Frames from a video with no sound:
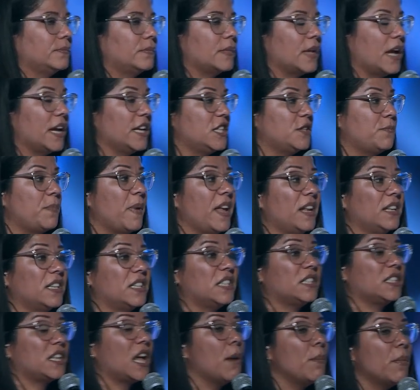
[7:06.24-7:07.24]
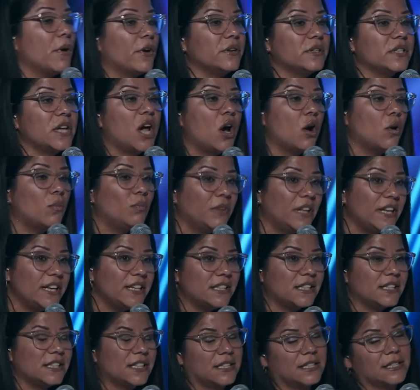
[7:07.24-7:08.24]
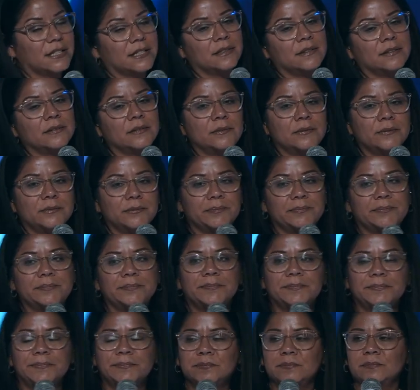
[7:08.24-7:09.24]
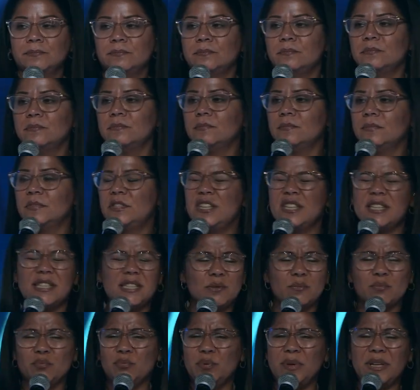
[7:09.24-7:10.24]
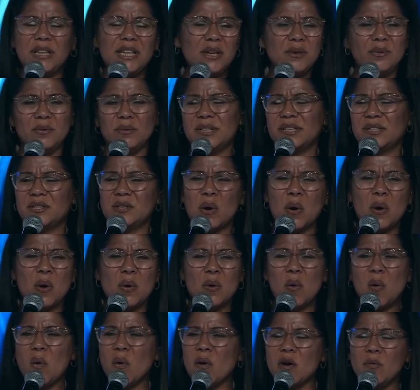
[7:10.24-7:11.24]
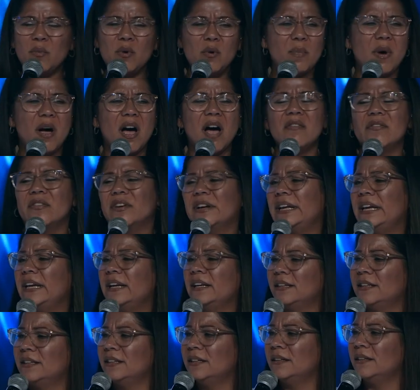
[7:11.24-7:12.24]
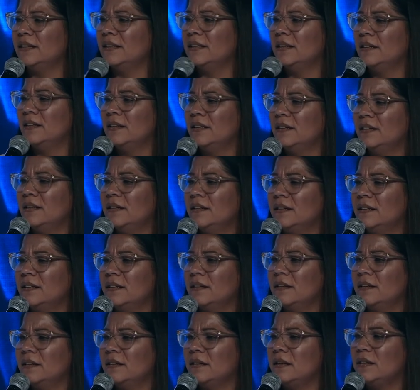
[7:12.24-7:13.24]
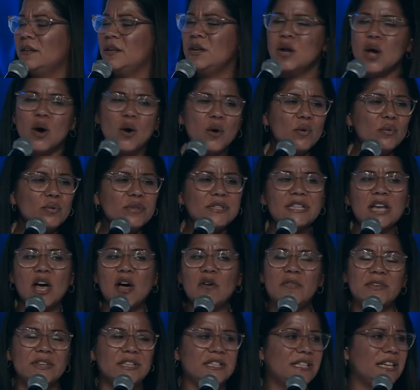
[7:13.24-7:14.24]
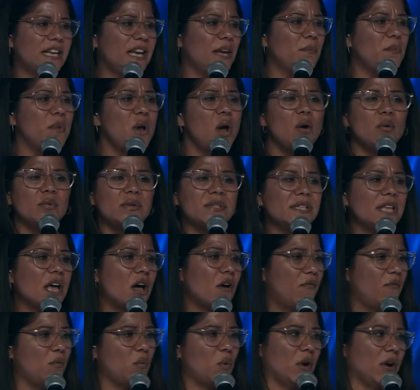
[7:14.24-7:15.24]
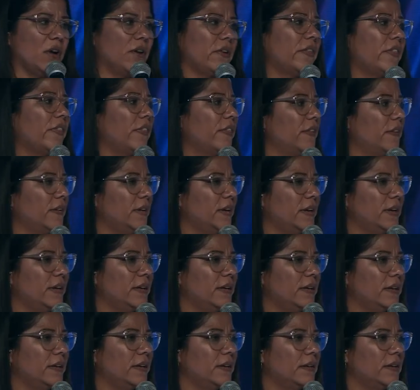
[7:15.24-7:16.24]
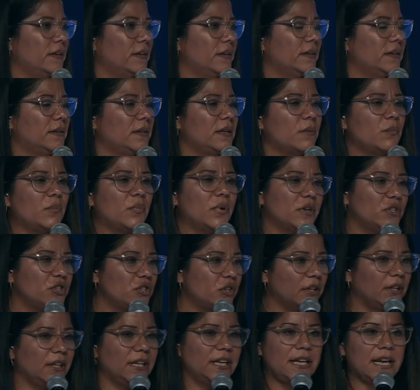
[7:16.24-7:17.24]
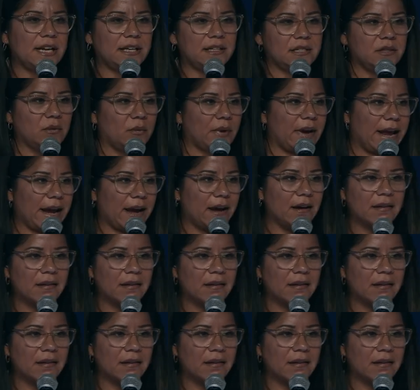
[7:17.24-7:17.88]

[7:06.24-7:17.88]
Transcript: I spent summers homeless, just really, just horrible poverty. No self esteem, no self worth. Now put your Kleenex away.